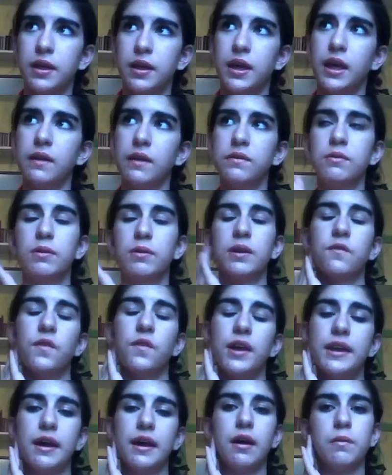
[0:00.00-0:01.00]
If you want to
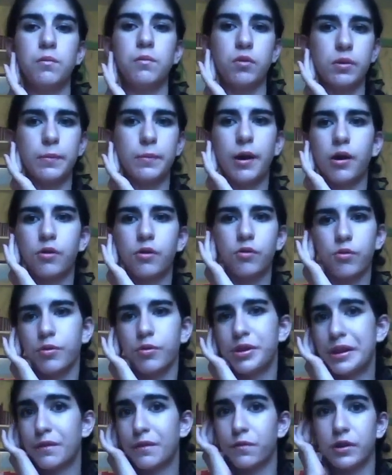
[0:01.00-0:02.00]
find out more about
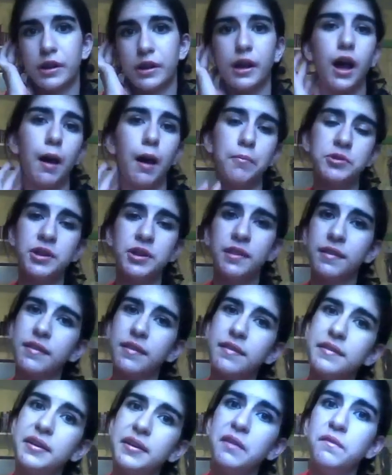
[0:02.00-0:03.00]
cruelty-free options and
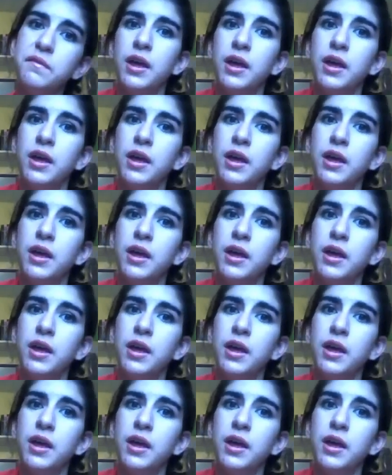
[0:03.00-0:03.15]
stuff,